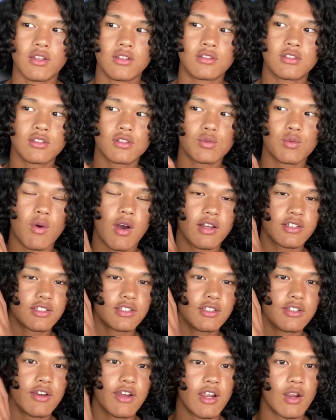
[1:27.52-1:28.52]
Just
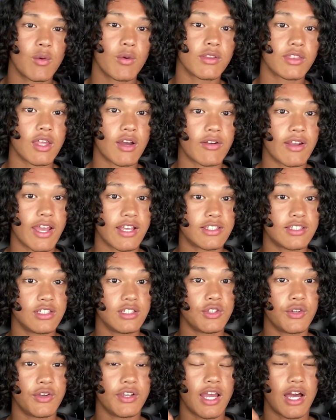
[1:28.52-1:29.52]
washing your hair without actually
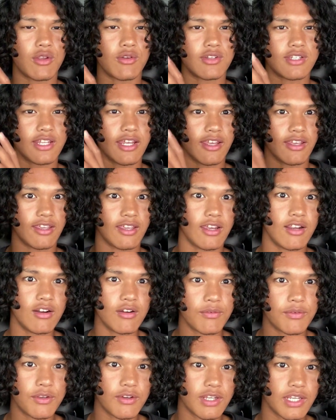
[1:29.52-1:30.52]
knowing how to take care
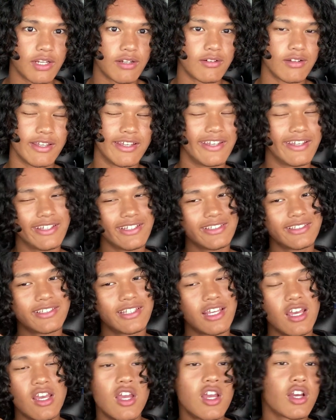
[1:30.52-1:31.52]
of your hair is
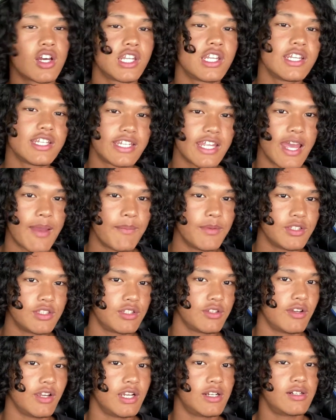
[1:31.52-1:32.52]
gonna damage
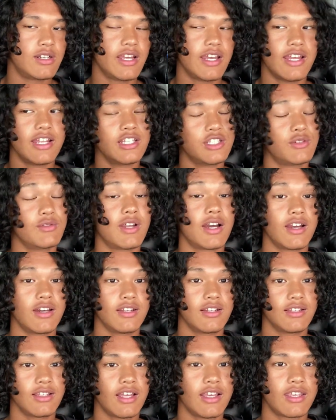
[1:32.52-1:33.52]
your hair and you're not
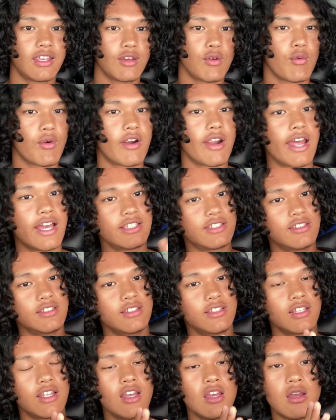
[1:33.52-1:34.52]
gonna like it. Whereas
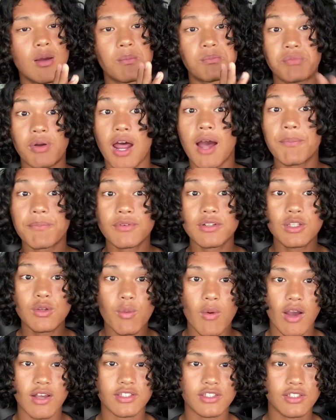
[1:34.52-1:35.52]
in properly
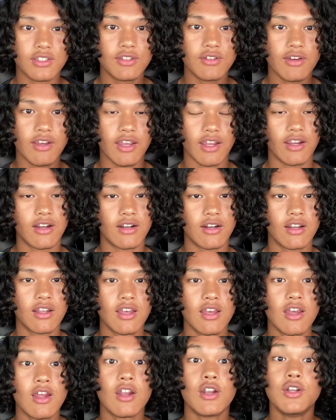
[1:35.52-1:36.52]
washing your hair,
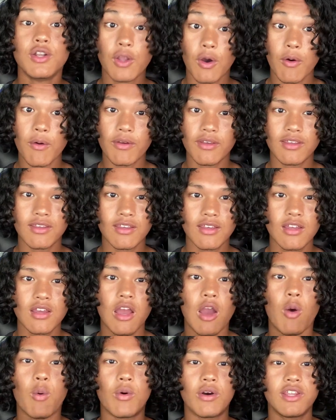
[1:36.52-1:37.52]
knowing
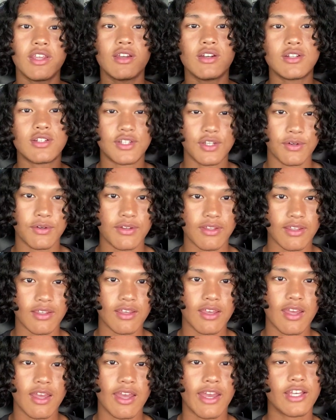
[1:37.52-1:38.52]
what you're doing
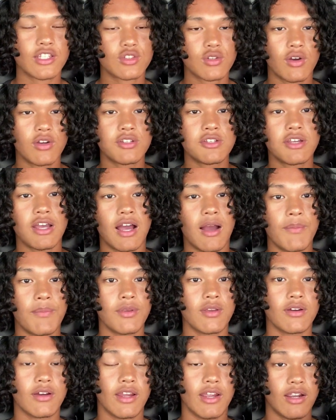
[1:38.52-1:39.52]
is going to help
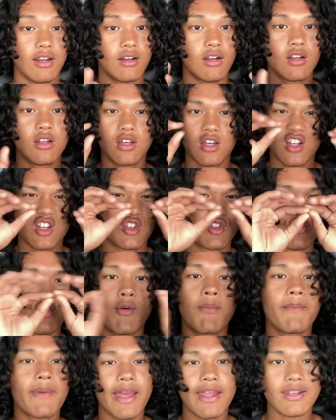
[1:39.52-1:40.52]
your hair
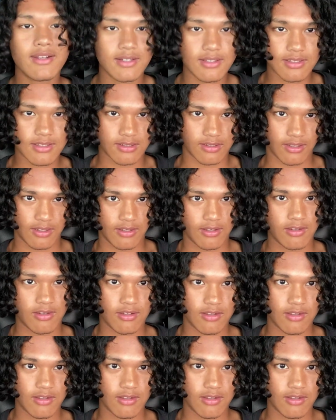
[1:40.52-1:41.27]
tremendously.